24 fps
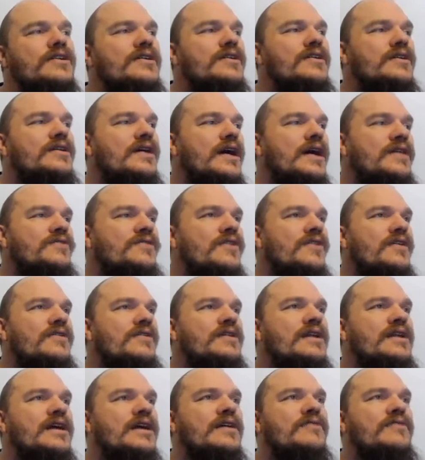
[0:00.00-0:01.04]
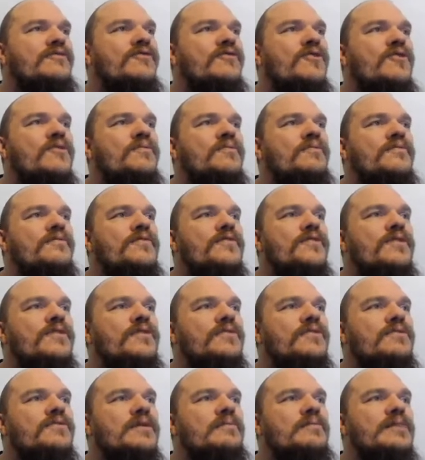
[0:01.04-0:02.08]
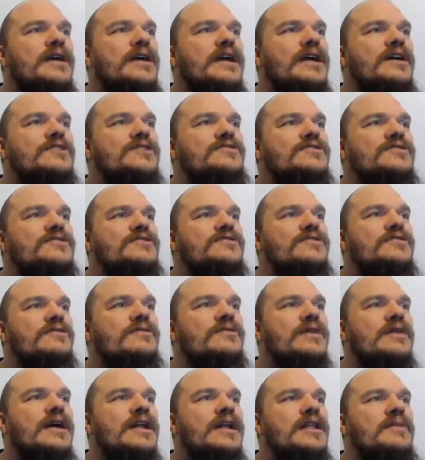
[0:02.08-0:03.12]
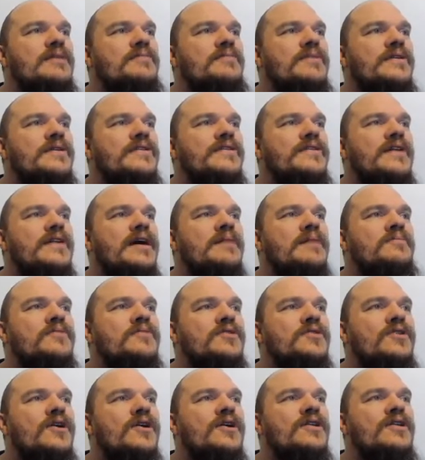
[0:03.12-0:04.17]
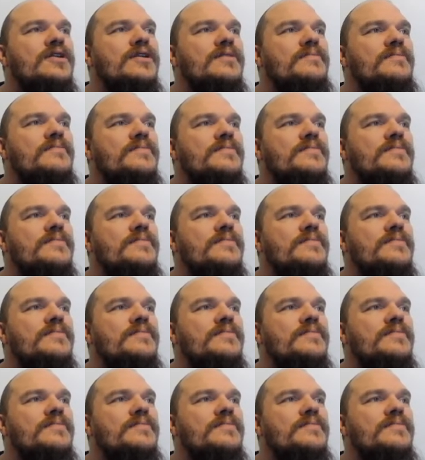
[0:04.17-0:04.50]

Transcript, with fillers: It's currently in four field replication, so any piece I put on